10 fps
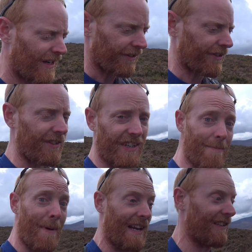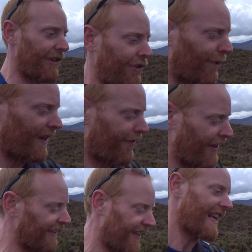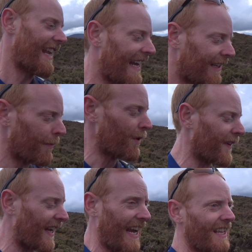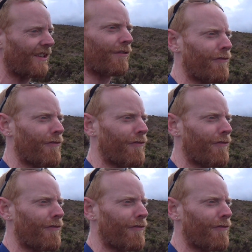It's nice to get back into the swing of things, get your legs moving again in